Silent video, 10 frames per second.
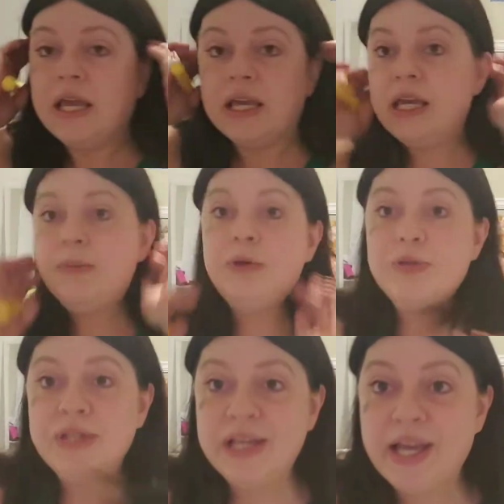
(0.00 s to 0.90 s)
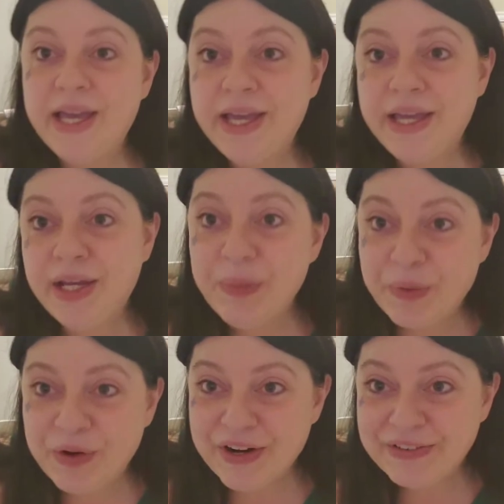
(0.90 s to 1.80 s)
can't keep using it
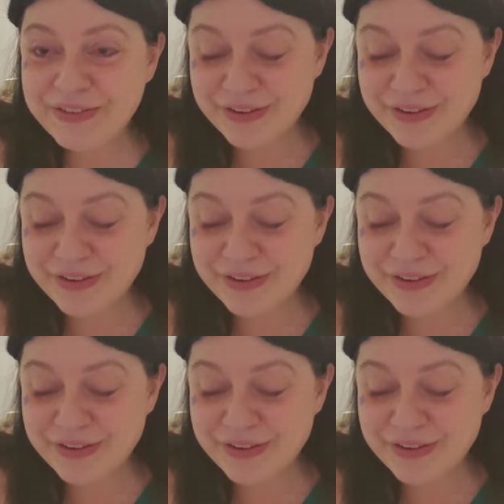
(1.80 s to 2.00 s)
anymore